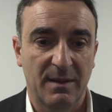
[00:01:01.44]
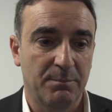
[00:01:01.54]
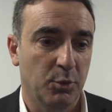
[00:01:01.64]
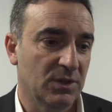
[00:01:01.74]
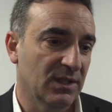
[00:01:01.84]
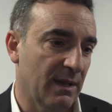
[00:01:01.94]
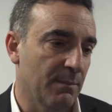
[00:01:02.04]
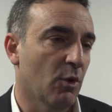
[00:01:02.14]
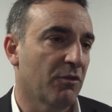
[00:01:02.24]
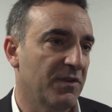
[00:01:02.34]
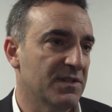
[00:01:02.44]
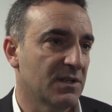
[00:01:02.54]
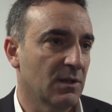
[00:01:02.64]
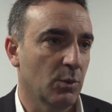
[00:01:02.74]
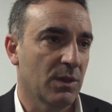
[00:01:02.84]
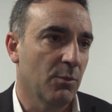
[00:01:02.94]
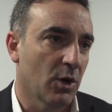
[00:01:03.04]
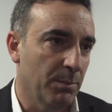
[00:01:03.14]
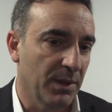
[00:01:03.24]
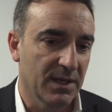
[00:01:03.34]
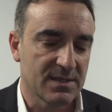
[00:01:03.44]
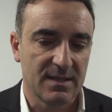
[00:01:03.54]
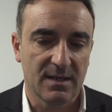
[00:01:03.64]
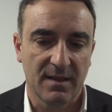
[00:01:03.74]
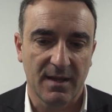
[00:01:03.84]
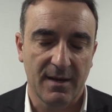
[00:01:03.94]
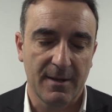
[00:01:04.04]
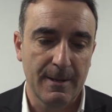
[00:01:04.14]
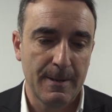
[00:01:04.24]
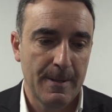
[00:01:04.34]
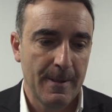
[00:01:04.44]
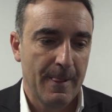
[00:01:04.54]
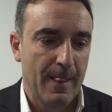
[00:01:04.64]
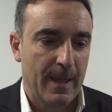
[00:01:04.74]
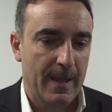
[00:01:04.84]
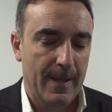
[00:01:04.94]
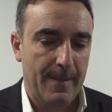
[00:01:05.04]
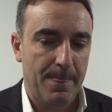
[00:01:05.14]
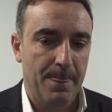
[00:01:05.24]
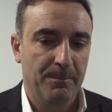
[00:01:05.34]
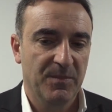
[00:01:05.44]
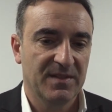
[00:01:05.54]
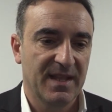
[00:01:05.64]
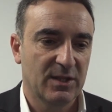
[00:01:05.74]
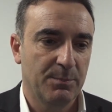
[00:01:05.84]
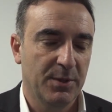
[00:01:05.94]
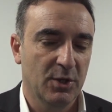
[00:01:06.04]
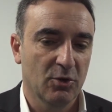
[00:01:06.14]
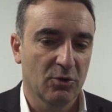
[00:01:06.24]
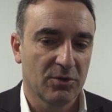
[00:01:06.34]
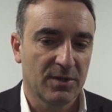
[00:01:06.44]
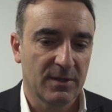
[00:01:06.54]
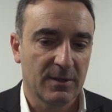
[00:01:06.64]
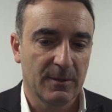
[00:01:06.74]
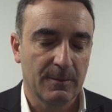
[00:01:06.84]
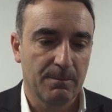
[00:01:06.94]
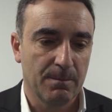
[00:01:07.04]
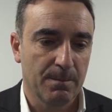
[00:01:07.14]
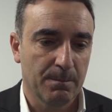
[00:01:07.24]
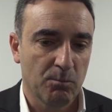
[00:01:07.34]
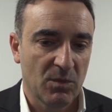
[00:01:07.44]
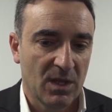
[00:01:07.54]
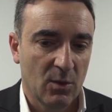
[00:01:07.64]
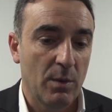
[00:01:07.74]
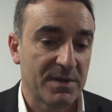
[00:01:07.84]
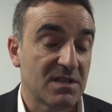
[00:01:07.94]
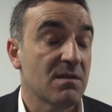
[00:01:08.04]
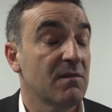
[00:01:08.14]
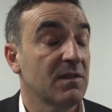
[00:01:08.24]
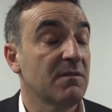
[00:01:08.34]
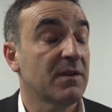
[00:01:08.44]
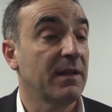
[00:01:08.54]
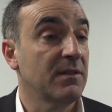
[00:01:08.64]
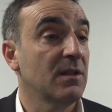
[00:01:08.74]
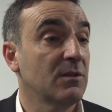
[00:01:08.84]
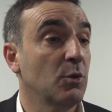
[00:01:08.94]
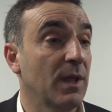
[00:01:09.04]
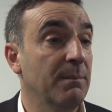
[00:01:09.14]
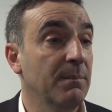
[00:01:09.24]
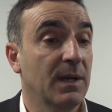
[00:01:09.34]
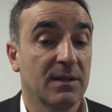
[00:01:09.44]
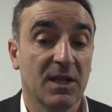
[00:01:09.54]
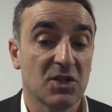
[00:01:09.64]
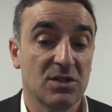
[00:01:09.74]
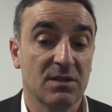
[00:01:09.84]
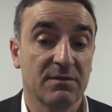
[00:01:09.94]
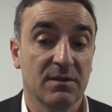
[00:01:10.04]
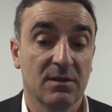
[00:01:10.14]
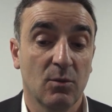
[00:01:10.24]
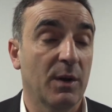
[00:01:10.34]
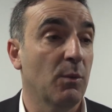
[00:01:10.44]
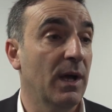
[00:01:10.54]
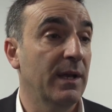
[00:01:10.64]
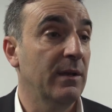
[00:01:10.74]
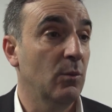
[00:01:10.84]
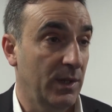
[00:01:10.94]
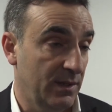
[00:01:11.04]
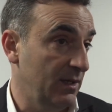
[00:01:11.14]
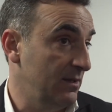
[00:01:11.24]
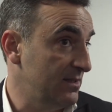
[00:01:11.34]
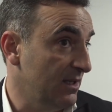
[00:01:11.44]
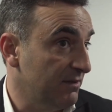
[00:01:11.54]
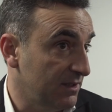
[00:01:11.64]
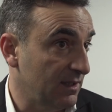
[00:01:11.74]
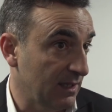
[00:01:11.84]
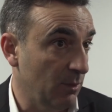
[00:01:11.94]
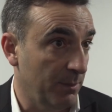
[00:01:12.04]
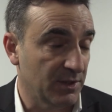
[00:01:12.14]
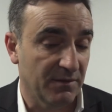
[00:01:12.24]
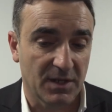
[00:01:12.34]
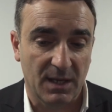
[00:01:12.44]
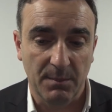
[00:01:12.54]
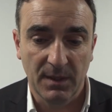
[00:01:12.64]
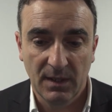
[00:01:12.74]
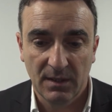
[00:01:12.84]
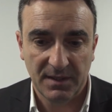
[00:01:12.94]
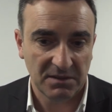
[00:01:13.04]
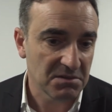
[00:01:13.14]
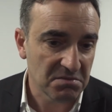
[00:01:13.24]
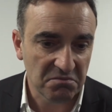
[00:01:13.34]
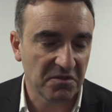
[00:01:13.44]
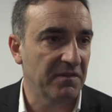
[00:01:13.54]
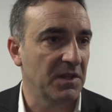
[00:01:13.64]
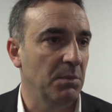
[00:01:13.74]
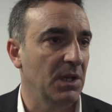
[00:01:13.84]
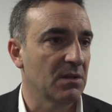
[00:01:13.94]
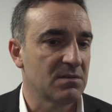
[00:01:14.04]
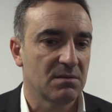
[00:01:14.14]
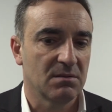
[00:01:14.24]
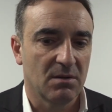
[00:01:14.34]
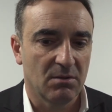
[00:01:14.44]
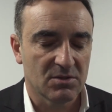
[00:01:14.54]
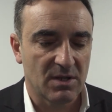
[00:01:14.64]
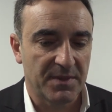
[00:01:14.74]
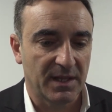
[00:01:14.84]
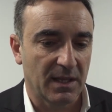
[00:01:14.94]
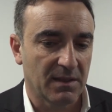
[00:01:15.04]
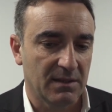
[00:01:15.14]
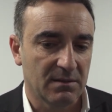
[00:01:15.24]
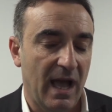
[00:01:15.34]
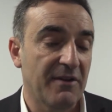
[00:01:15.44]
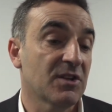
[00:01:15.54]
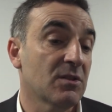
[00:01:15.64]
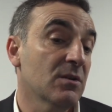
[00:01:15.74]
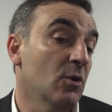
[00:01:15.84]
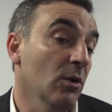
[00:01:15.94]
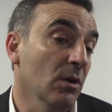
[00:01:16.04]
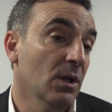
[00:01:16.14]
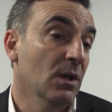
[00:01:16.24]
they put the game more physical with more players near the area. Um, in that period, um, we must give, give credit to them, and they achieve one one uh, when they deserve it in that moment of the game, that fifteen minutes uh, or something like that. After the goal,